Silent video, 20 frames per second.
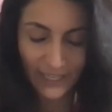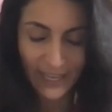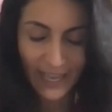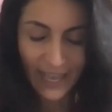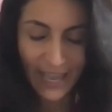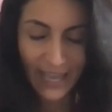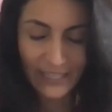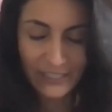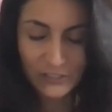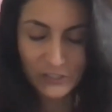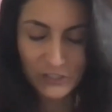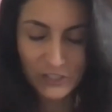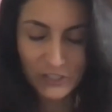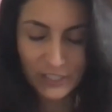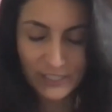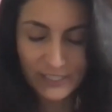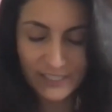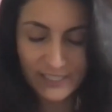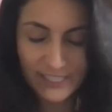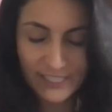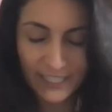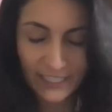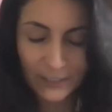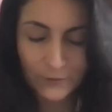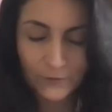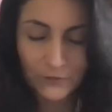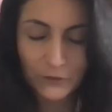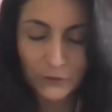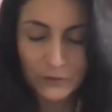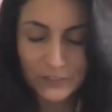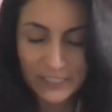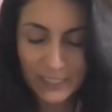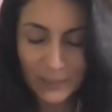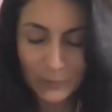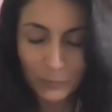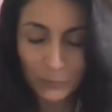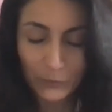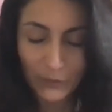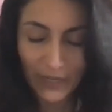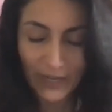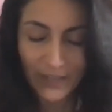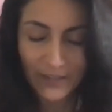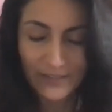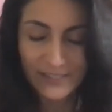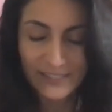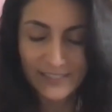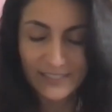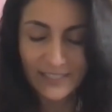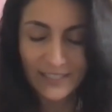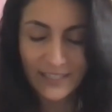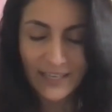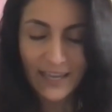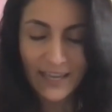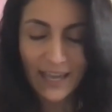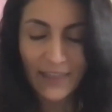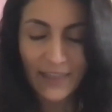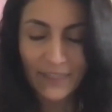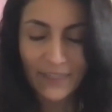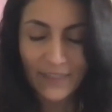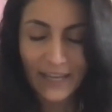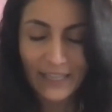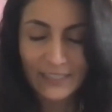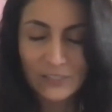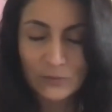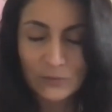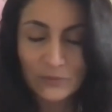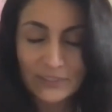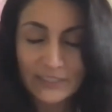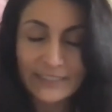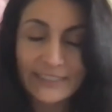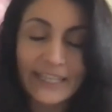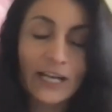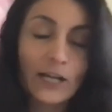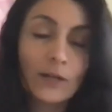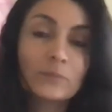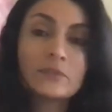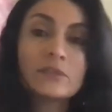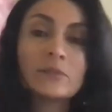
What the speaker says: and just take a few deep breaths. And that's really helped